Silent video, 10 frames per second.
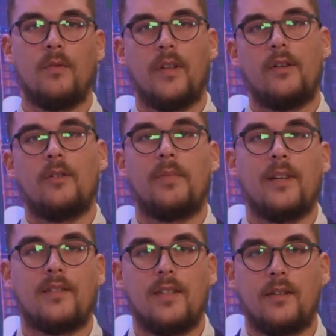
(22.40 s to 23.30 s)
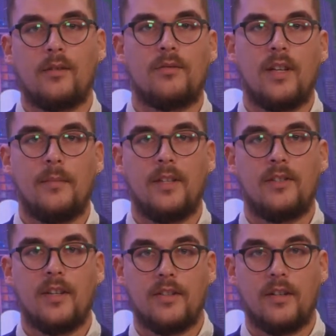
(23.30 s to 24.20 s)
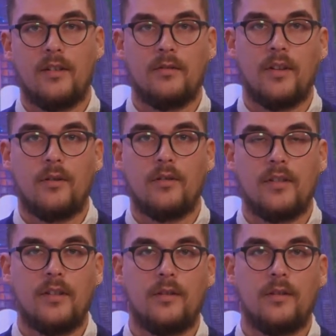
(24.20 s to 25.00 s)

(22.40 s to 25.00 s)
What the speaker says: With the European Silk Road Summit just around the corner,